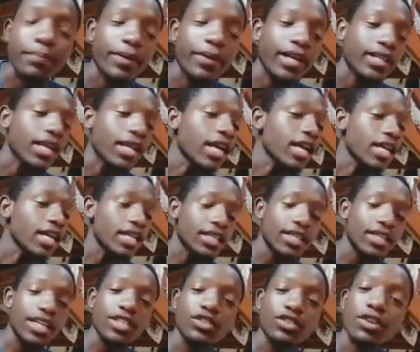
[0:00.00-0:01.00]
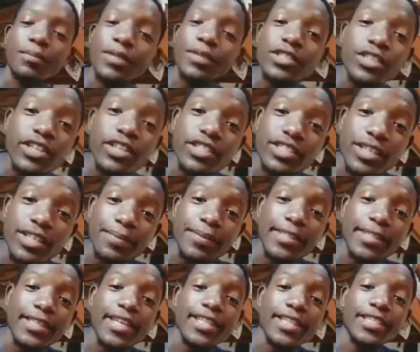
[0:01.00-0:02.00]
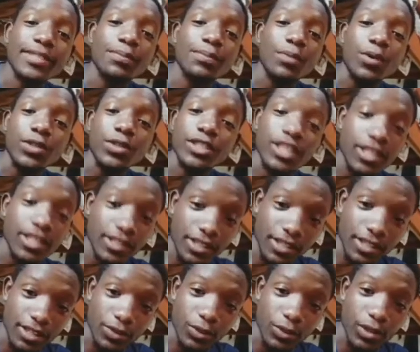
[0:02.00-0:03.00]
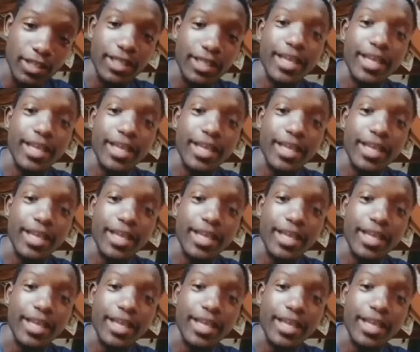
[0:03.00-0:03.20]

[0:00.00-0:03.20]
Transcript: But in case you are measuring something that's more denser than water,